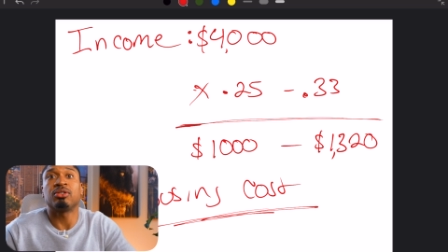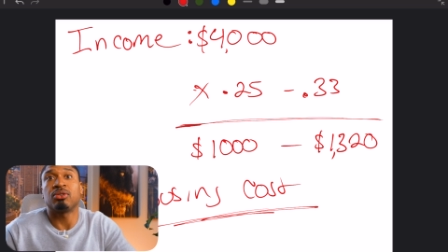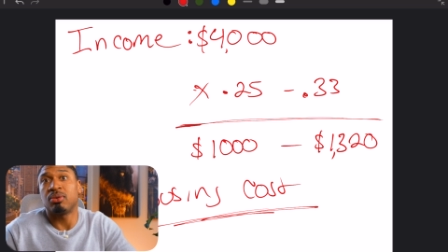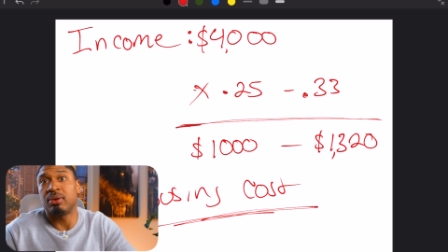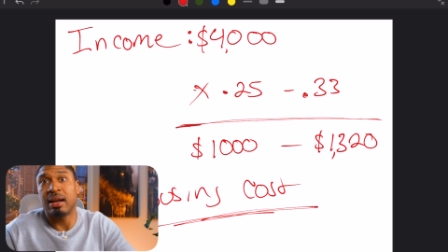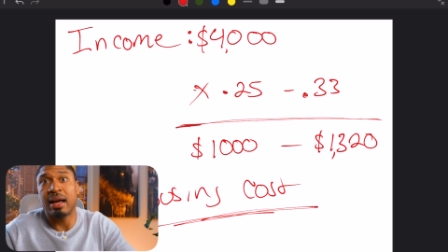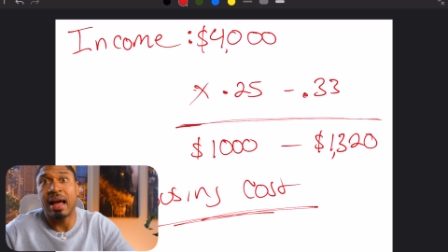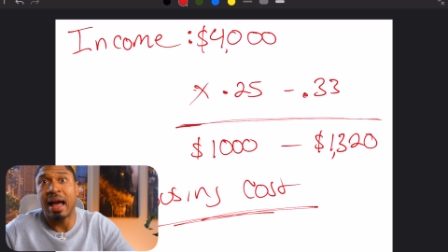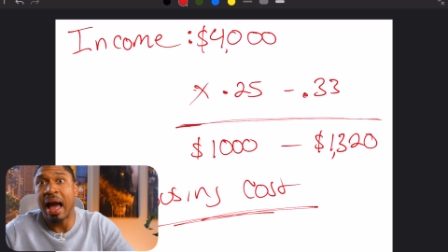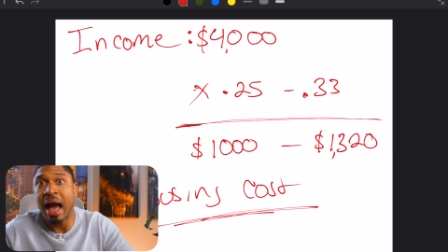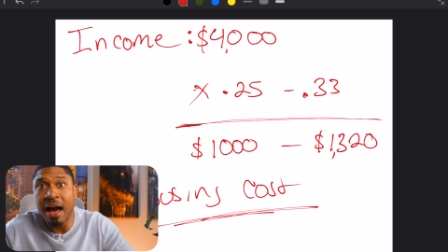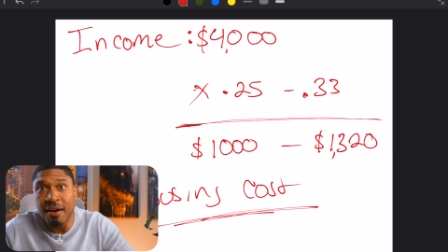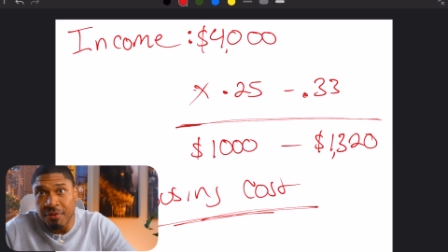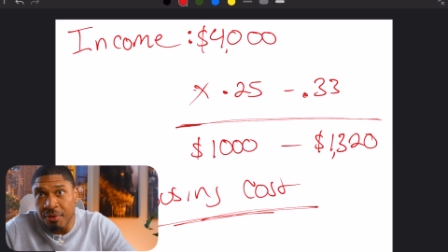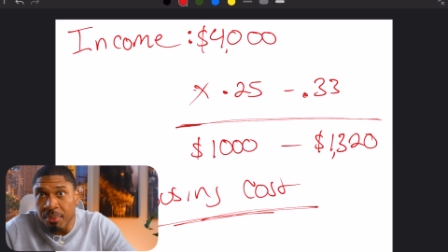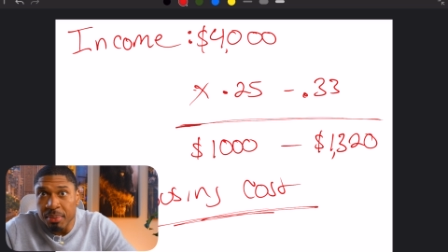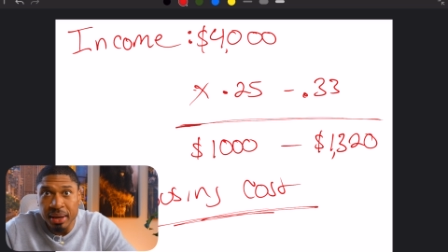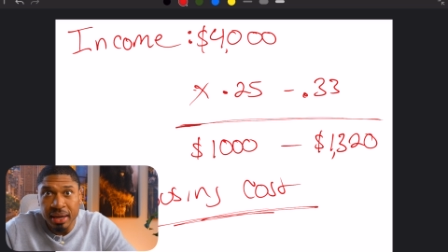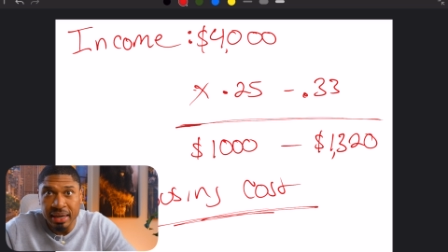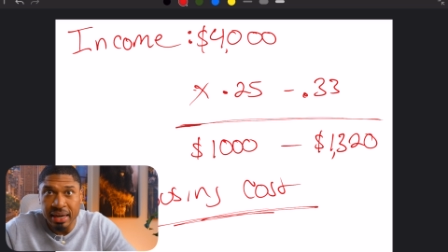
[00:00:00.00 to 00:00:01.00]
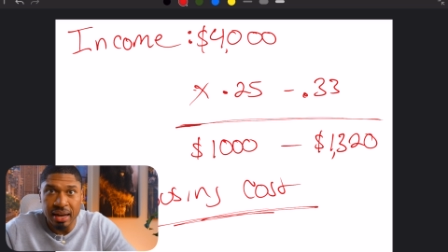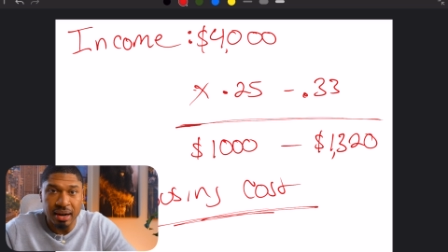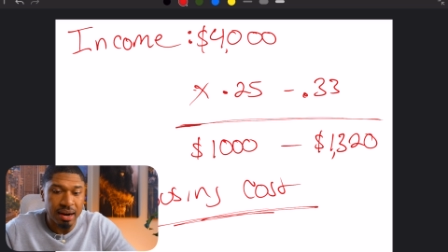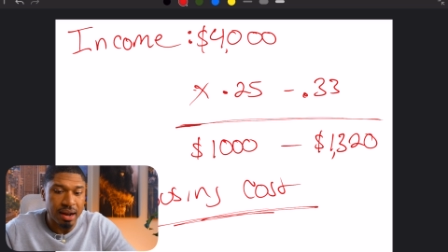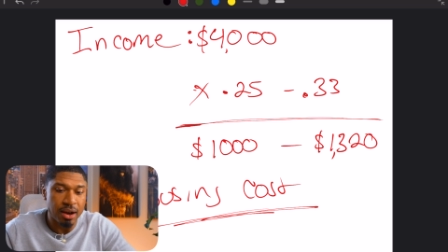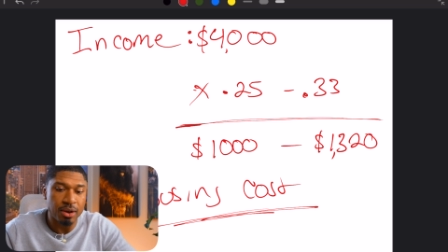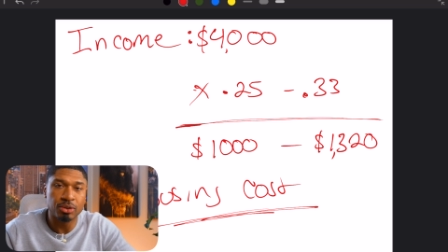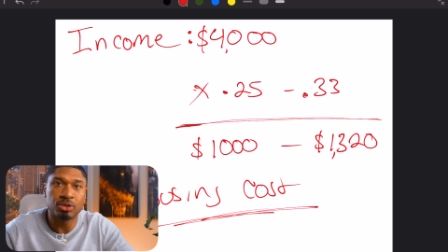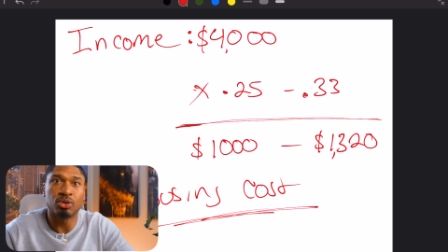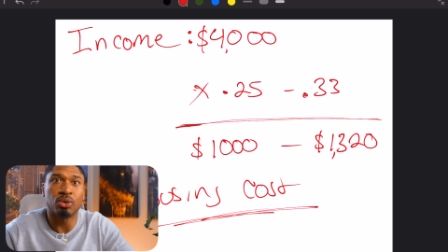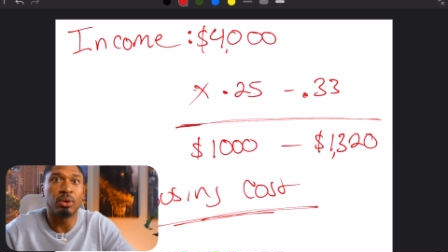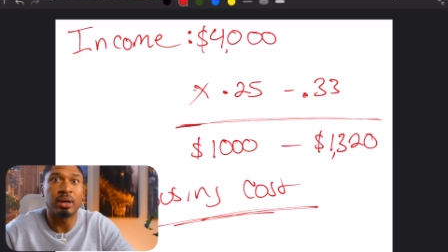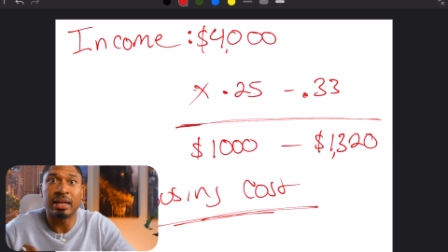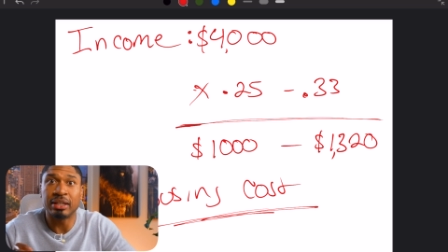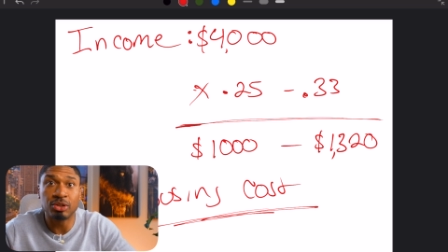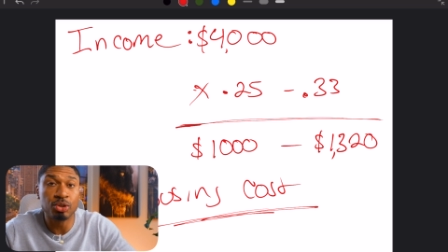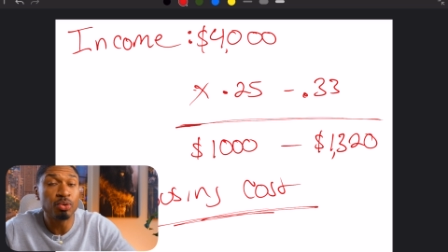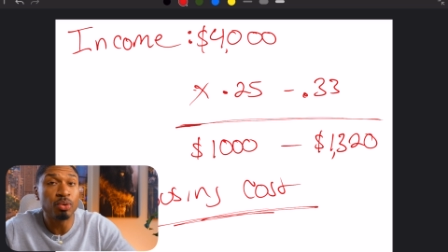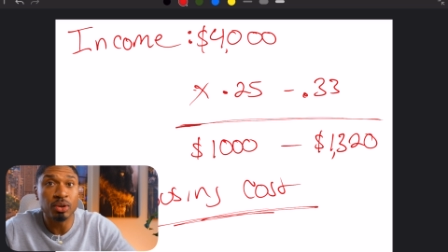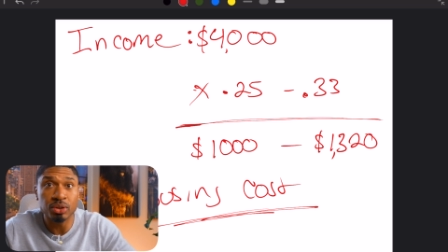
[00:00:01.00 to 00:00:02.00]
or that $500,000 house, or that
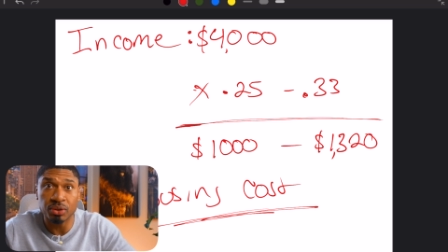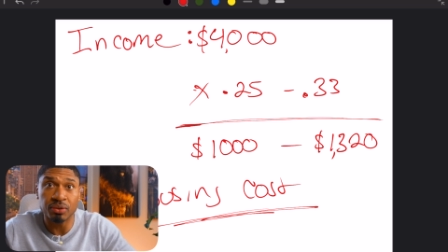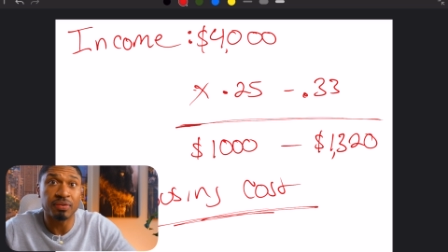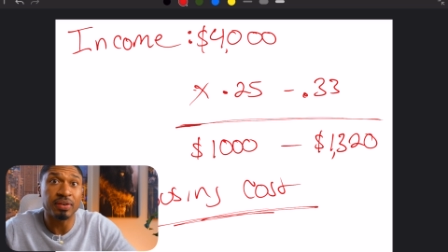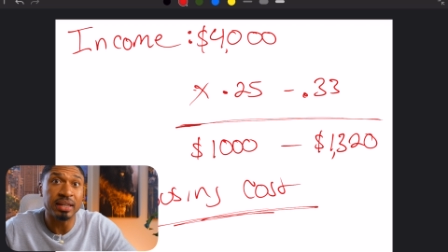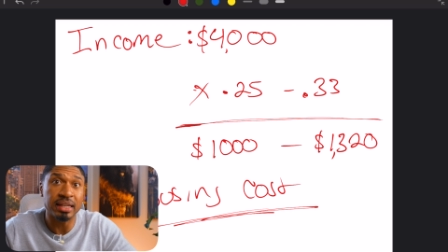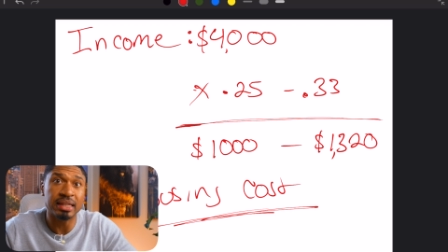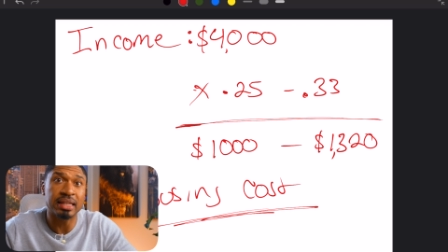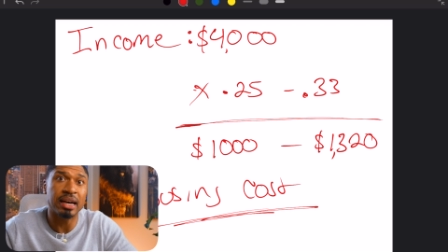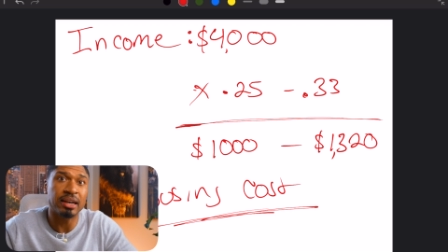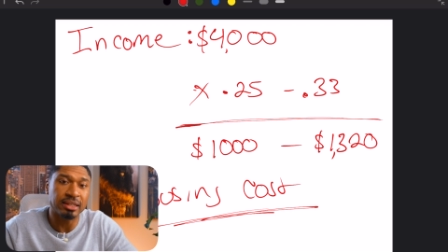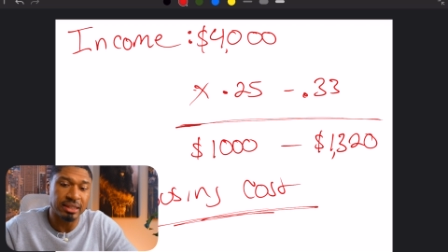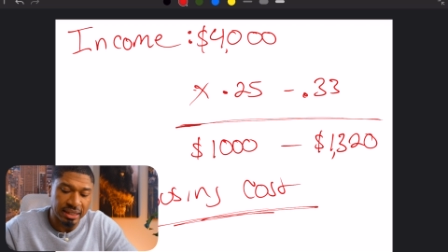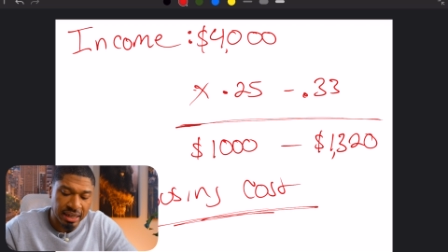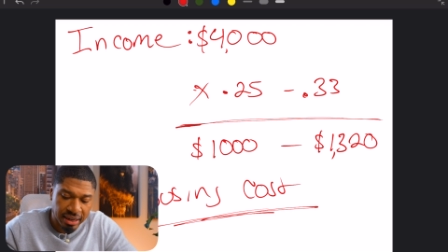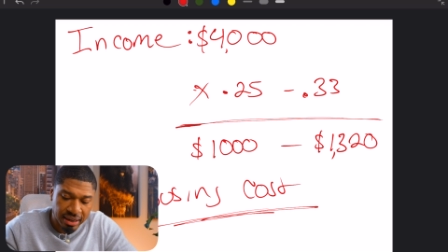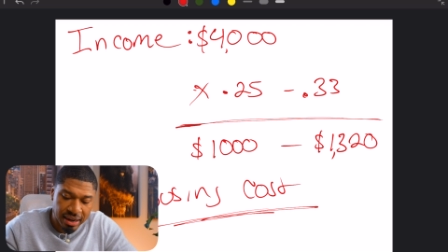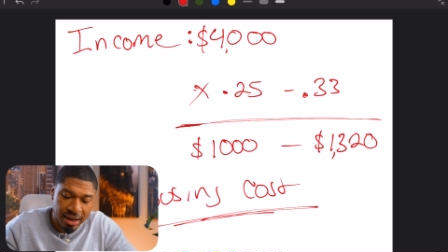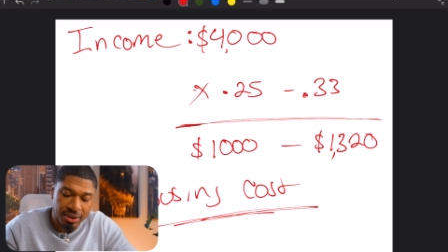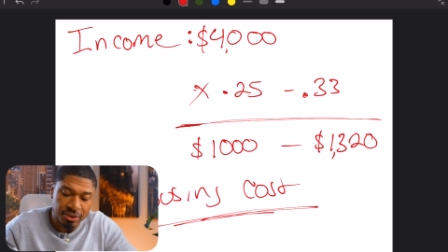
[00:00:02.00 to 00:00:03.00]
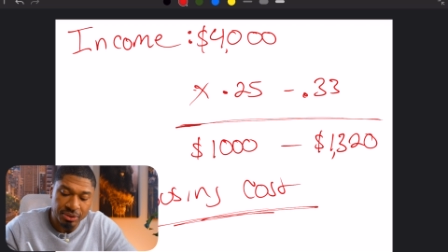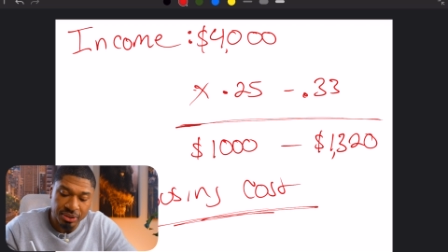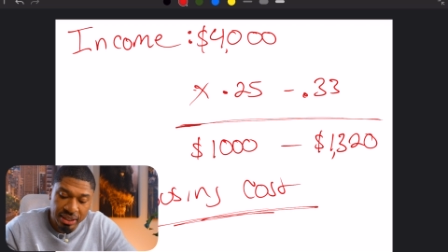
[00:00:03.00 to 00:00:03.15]
$250,000 house.